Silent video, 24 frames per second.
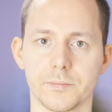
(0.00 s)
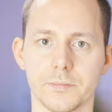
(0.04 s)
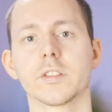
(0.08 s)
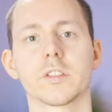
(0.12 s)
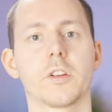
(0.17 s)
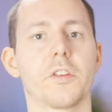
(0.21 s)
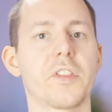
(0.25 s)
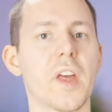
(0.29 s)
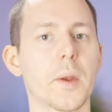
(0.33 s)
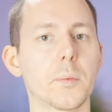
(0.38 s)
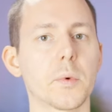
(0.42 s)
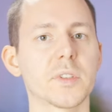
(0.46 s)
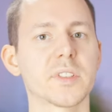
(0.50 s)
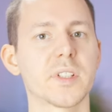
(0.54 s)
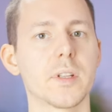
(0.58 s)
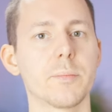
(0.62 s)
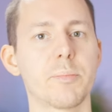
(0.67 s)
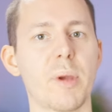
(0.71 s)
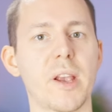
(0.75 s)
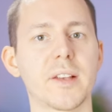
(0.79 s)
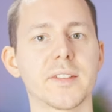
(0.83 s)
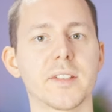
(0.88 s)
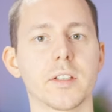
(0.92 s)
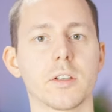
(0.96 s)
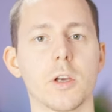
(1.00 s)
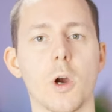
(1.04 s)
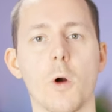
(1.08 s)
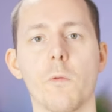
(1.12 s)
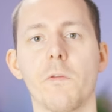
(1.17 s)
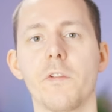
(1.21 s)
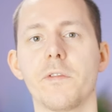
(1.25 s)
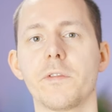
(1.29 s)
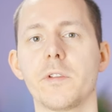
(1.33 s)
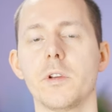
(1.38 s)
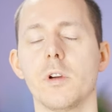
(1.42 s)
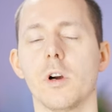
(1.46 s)
So that was the basic
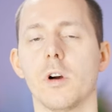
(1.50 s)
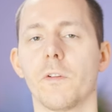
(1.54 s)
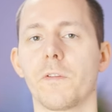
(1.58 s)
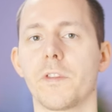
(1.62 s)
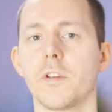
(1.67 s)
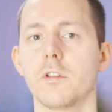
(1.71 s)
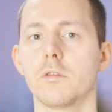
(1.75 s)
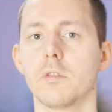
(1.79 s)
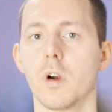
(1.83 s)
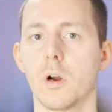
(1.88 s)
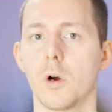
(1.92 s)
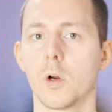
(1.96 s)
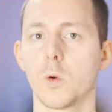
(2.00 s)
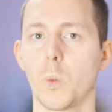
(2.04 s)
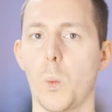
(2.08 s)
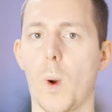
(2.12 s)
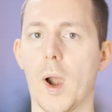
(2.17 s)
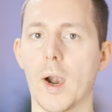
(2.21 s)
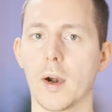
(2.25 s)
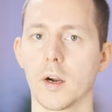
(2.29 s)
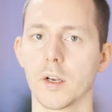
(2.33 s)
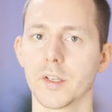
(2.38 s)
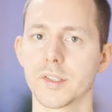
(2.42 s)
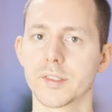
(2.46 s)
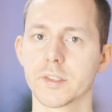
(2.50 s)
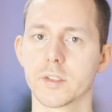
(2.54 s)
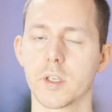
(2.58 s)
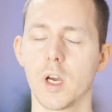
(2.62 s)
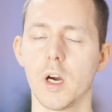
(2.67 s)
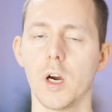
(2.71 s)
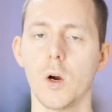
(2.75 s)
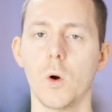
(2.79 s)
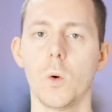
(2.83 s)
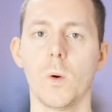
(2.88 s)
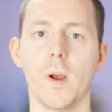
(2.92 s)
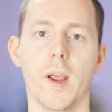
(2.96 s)
overview of the Rode Wireless
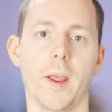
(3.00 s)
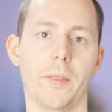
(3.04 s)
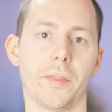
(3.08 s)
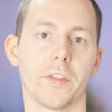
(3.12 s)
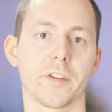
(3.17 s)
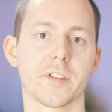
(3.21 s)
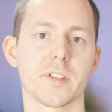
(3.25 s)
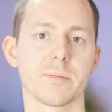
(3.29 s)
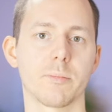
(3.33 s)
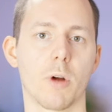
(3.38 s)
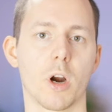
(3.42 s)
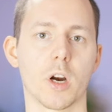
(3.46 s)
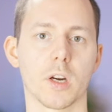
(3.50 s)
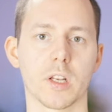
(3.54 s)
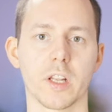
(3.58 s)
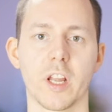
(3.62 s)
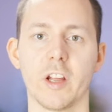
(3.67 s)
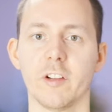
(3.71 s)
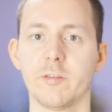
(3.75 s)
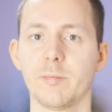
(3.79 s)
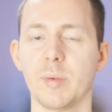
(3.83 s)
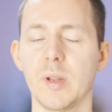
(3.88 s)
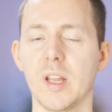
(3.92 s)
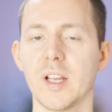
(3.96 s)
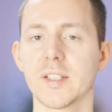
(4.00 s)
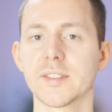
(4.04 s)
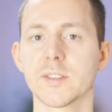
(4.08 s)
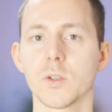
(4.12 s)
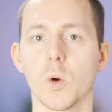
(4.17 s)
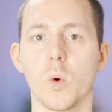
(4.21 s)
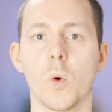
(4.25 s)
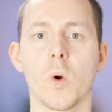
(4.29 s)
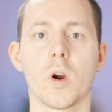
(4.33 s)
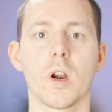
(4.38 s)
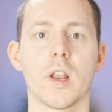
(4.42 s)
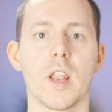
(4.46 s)
Go and the SmartLav Plus
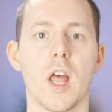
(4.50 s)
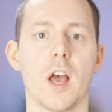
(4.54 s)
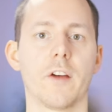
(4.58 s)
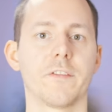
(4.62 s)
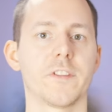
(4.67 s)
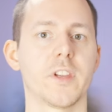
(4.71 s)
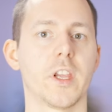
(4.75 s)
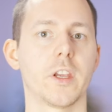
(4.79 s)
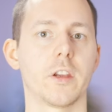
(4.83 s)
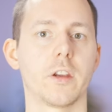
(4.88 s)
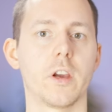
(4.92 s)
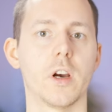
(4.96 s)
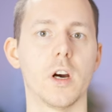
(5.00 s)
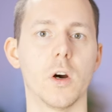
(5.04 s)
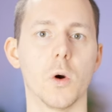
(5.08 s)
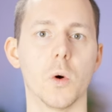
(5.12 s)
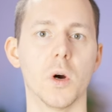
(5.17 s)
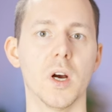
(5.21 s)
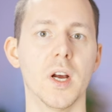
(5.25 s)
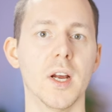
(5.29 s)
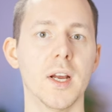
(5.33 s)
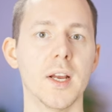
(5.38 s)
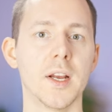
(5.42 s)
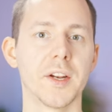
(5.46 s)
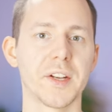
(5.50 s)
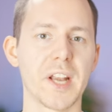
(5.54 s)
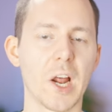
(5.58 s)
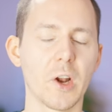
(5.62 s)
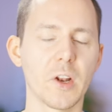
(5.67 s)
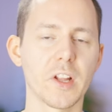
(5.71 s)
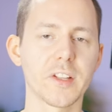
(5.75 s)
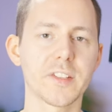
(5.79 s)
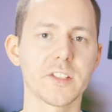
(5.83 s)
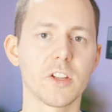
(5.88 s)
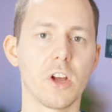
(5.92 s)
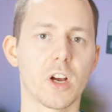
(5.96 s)
or Lavie Go. Now
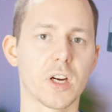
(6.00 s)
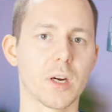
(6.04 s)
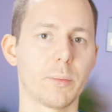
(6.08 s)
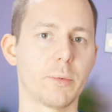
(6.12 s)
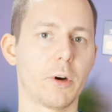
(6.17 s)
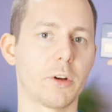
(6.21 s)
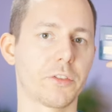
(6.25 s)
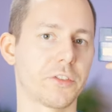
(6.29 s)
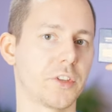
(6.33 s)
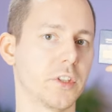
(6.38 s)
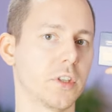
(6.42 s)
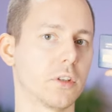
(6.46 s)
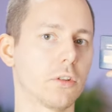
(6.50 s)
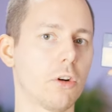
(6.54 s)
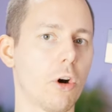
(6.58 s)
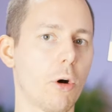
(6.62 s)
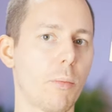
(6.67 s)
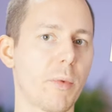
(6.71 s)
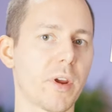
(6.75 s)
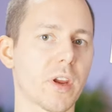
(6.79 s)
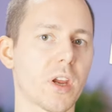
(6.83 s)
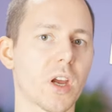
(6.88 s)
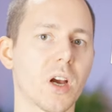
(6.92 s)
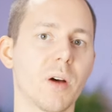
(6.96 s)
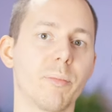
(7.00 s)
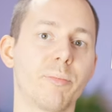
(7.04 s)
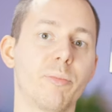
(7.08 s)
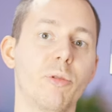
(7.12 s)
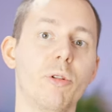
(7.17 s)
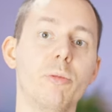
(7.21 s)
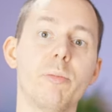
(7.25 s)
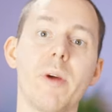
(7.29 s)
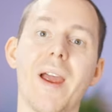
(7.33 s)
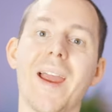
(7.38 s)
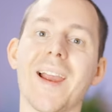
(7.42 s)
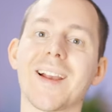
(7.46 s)
let's talk about the Comica
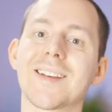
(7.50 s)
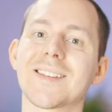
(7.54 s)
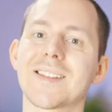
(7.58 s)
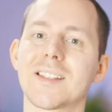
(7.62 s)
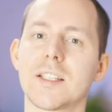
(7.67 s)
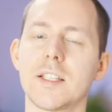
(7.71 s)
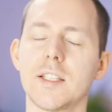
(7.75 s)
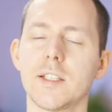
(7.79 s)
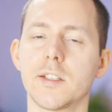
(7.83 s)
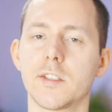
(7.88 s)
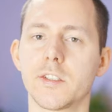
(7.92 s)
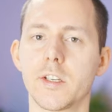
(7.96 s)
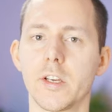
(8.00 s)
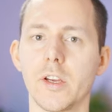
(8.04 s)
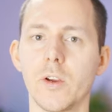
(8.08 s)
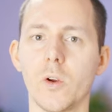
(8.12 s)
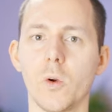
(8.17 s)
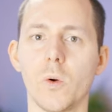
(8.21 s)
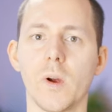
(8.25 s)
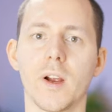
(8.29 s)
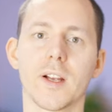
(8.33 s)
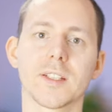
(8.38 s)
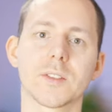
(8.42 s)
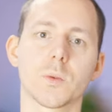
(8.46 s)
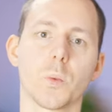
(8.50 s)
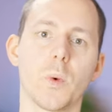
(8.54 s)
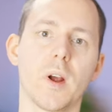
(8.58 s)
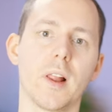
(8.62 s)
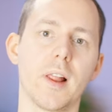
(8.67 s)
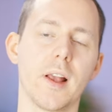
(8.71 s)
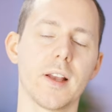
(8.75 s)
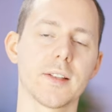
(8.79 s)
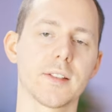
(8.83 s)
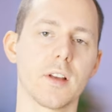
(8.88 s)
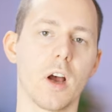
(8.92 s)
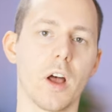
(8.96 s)
Boom XD2 as well
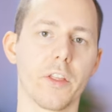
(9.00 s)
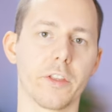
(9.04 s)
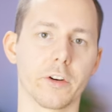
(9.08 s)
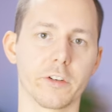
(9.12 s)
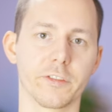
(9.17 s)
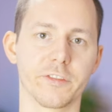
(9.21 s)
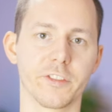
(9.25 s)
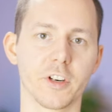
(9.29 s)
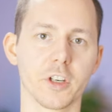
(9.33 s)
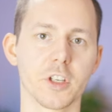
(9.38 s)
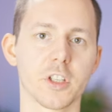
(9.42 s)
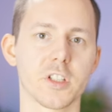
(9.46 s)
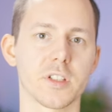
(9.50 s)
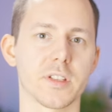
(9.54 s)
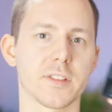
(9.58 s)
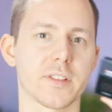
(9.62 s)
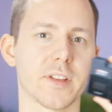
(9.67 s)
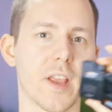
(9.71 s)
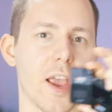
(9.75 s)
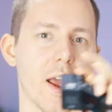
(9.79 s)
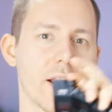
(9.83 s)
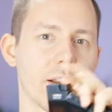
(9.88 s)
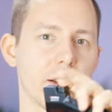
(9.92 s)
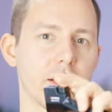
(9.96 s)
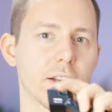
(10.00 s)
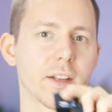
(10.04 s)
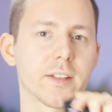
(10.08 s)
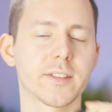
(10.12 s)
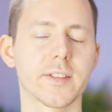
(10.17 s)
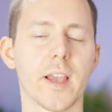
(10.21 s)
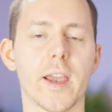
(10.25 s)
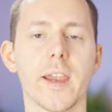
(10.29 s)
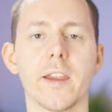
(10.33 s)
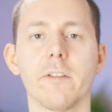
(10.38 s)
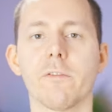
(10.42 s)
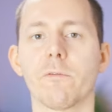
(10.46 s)
as other versions and it is
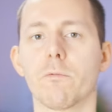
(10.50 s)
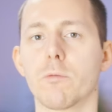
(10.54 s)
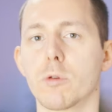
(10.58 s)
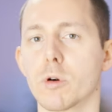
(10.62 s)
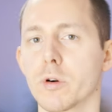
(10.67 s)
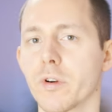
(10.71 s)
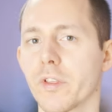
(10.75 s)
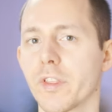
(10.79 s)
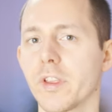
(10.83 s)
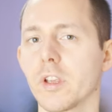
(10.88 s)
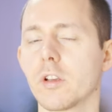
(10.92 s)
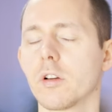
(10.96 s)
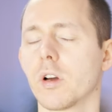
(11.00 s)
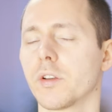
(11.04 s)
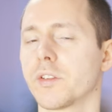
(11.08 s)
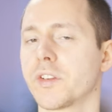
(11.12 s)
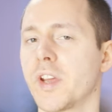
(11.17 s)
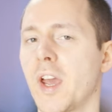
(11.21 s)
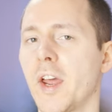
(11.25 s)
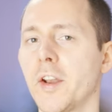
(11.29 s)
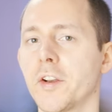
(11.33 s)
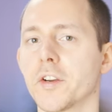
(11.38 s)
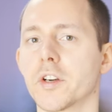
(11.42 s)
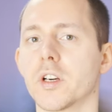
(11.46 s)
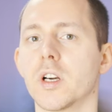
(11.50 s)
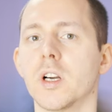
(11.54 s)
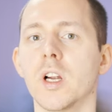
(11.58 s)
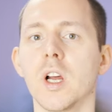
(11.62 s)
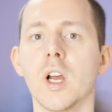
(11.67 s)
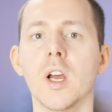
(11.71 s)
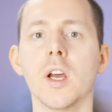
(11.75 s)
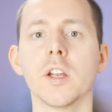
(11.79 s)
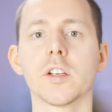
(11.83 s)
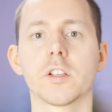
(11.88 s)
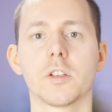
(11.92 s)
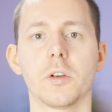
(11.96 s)
a worthy contender
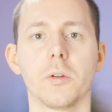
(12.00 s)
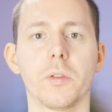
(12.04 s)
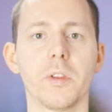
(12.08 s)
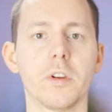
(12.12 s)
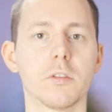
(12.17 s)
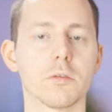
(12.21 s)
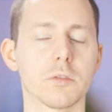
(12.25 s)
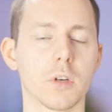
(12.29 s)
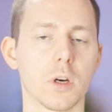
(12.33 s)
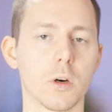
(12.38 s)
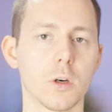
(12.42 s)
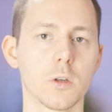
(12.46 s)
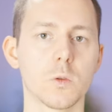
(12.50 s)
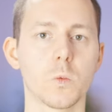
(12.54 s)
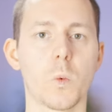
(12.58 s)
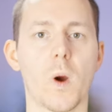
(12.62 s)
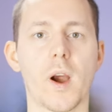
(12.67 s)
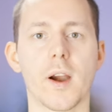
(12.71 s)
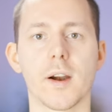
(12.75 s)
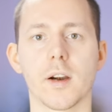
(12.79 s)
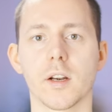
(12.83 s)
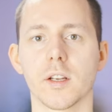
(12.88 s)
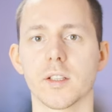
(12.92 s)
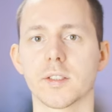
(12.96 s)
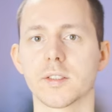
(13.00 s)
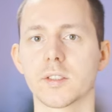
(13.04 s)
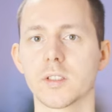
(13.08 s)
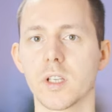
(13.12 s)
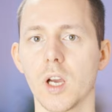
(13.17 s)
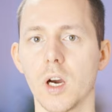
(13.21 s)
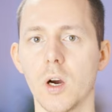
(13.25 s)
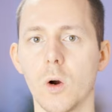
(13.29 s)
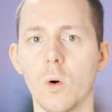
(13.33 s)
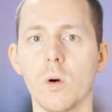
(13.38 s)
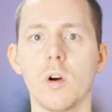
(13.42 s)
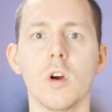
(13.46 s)
to the Rode Wireless
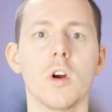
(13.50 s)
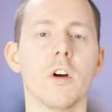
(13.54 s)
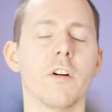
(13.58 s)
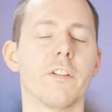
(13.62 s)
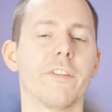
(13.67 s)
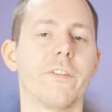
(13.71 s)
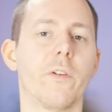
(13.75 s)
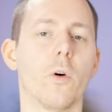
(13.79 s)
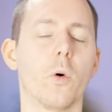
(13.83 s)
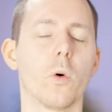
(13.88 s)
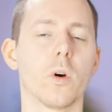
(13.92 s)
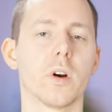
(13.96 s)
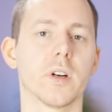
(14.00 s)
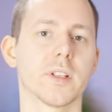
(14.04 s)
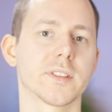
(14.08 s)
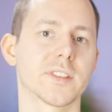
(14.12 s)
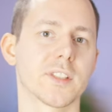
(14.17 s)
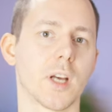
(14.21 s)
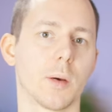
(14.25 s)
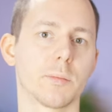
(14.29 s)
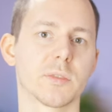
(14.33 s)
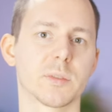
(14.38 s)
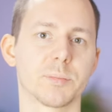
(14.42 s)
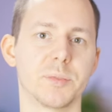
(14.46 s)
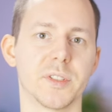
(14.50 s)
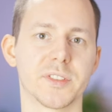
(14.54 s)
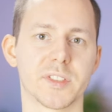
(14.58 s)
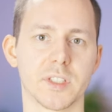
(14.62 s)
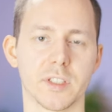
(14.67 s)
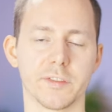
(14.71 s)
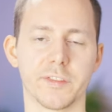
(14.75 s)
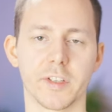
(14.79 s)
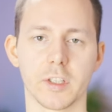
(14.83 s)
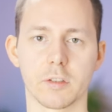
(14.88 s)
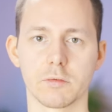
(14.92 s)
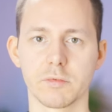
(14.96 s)
Go for some
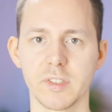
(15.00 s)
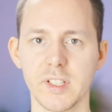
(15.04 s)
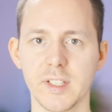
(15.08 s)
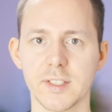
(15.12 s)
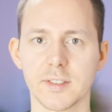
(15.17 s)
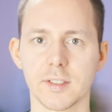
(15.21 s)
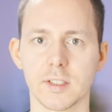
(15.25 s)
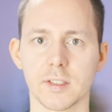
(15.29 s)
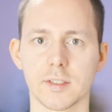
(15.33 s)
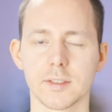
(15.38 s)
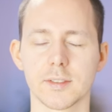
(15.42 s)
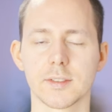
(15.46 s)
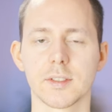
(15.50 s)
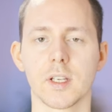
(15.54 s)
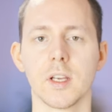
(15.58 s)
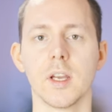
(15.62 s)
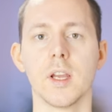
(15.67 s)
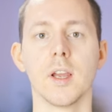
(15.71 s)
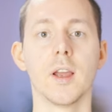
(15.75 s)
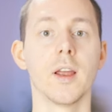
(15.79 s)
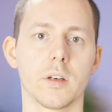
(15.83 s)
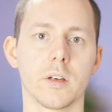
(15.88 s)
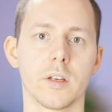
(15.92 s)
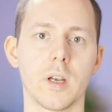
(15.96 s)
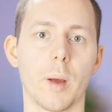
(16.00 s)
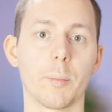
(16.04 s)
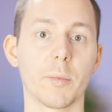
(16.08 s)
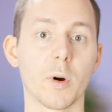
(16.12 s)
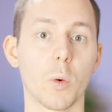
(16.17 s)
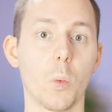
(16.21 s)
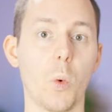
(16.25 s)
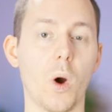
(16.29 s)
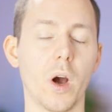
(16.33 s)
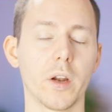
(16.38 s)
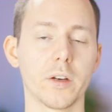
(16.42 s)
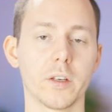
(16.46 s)
specific reasons. Number
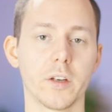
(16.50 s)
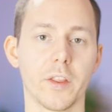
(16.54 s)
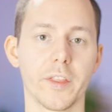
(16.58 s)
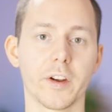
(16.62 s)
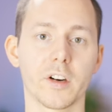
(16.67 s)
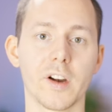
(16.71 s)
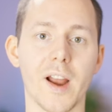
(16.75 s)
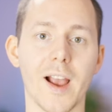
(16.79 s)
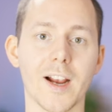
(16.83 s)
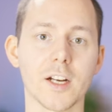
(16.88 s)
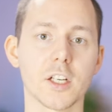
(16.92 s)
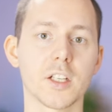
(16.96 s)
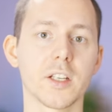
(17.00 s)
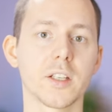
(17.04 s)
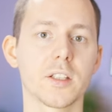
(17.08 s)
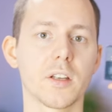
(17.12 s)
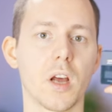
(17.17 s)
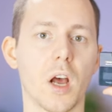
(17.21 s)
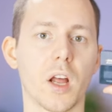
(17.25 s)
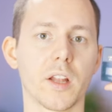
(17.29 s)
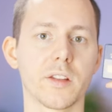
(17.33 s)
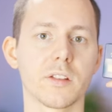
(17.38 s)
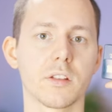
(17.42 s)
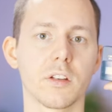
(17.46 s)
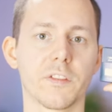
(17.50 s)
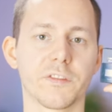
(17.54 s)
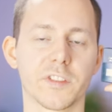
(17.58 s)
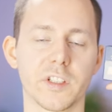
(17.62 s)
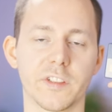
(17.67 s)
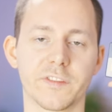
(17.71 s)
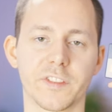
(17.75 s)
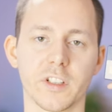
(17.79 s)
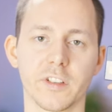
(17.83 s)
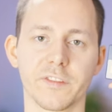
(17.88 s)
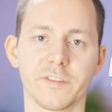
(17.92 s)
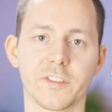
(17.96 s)
one, there are actually tons of
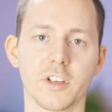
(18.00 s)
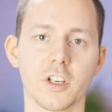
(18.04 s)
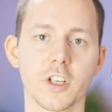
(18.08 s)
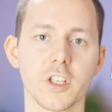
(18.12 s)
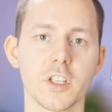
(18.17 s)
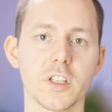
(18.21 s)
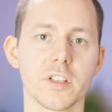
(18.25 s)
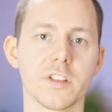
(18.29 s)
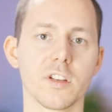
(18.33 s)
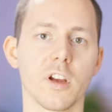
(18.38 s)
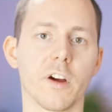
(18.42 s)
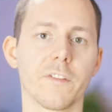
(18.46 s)
different versions